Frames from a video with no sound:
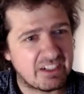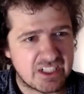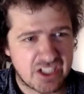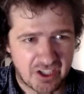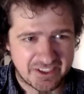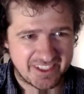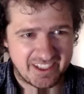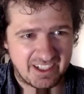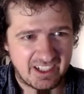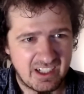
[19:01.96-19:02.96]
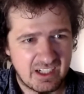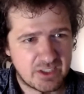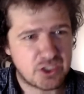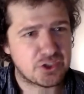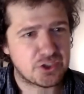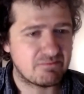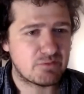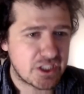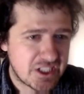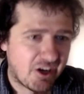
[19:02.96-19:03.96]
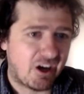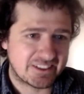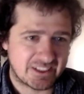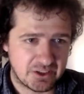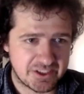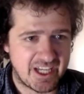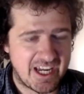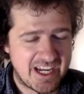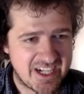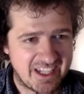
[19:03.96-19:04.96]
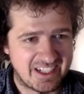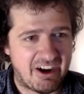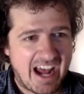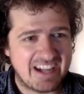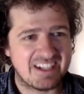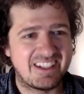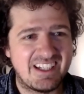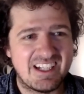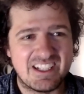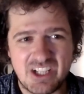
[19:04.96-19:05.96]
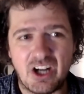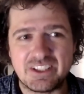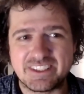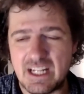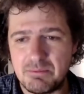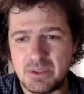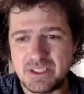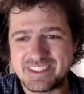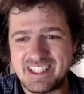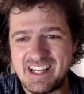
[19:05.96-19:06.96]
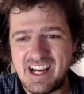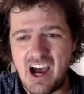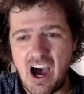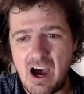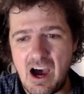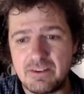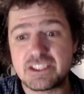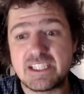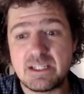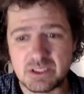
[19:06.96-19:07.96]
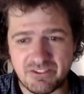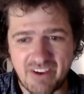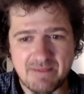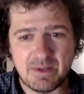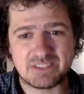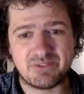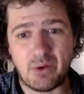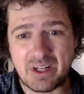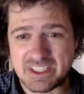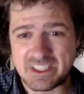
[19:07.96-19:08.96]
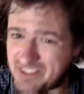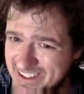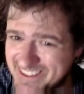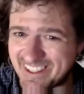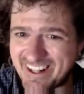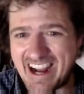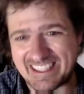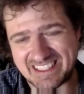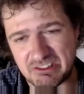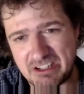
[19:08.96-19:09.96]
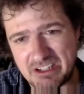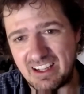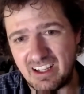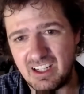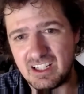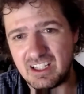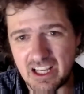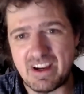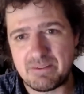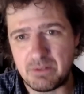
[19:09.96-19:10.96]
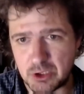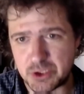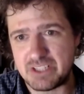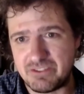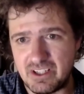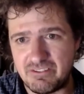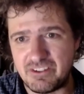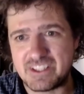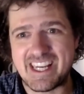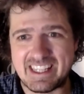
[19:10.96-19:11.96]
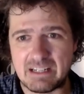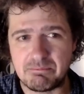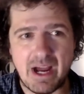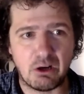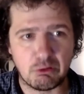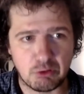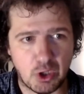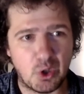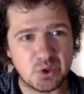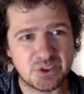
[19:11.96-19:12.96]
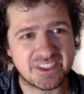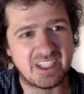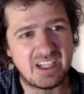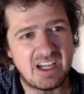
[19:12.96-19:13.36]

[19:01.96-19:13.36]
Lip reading: of a dancer because she danced on stage and had dance numbers. She was famous for when she first started her acting career, like Fatma Rushdie, for taking male roles.